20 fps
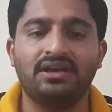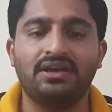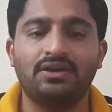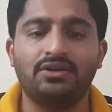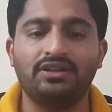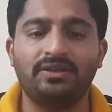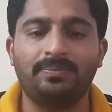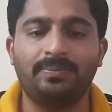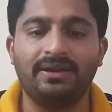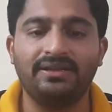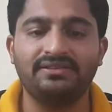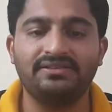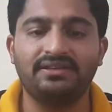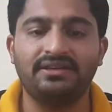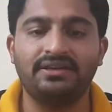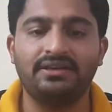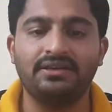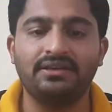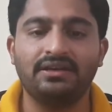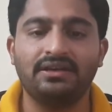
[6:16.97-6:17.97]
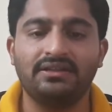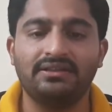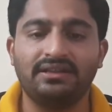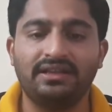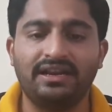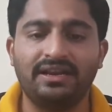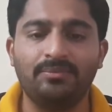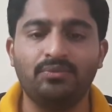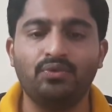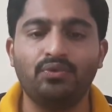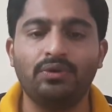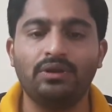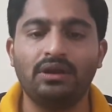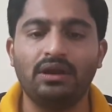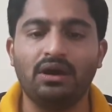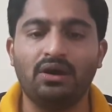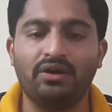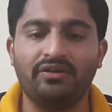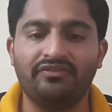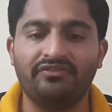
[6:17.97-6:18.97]
to the President the
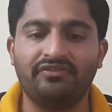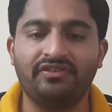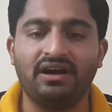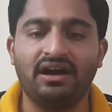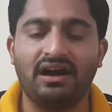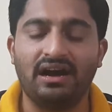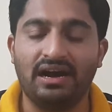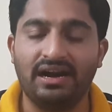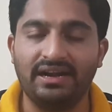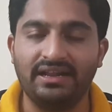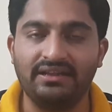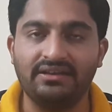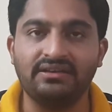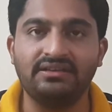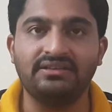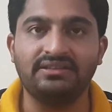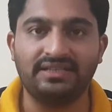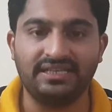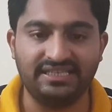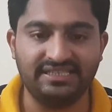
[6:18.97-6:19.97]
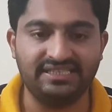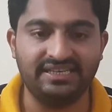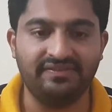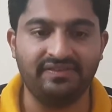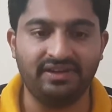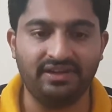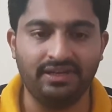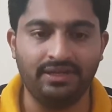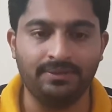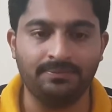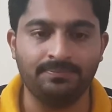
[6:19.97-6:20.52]
removal of Article 370.